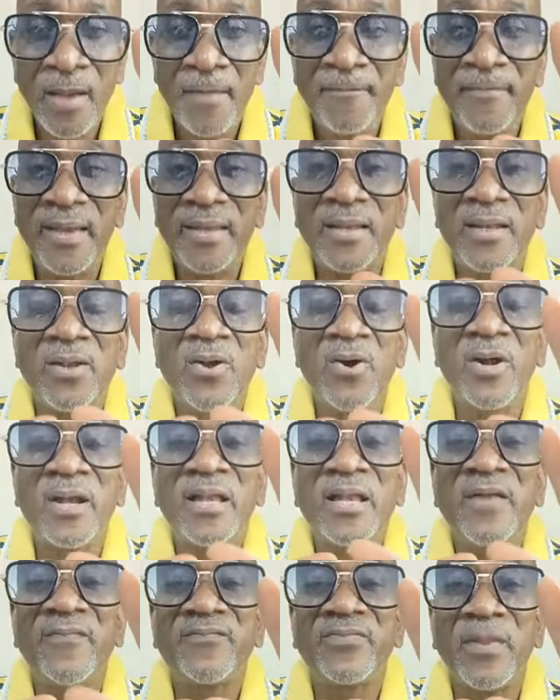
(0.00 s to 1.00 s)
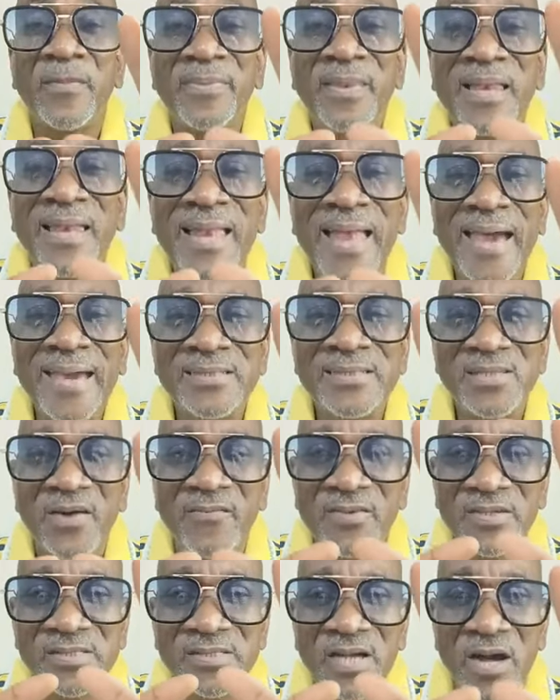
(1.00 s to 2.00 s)
May the Lord lift up the light
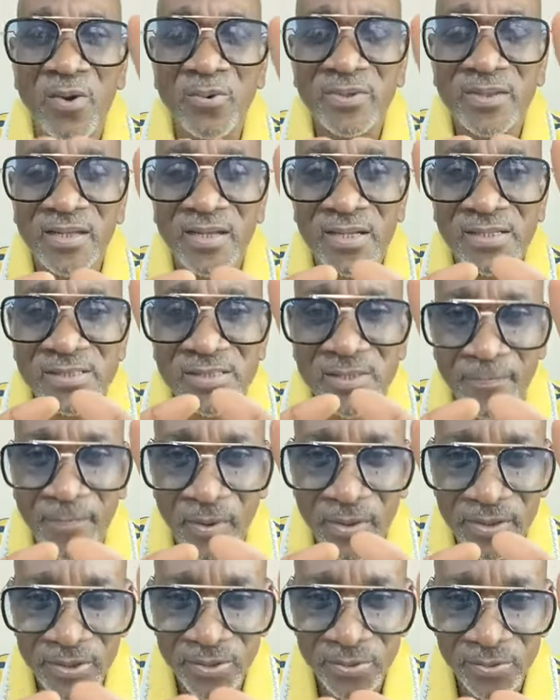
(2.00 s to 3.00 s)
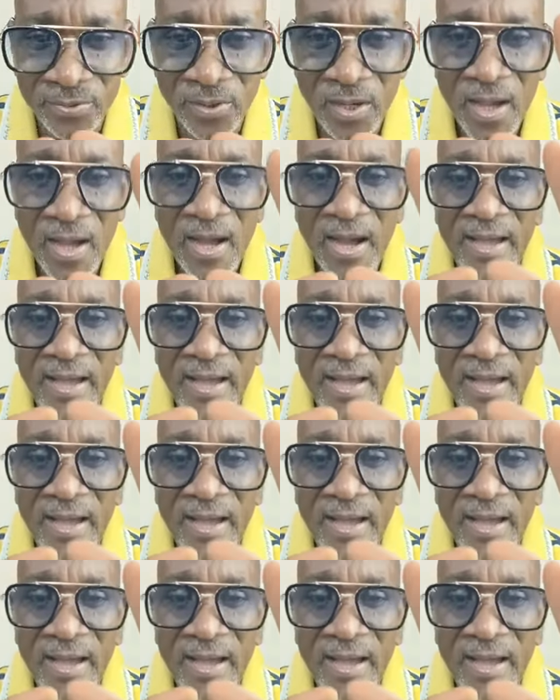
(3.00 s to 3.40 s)
of his countenance upon you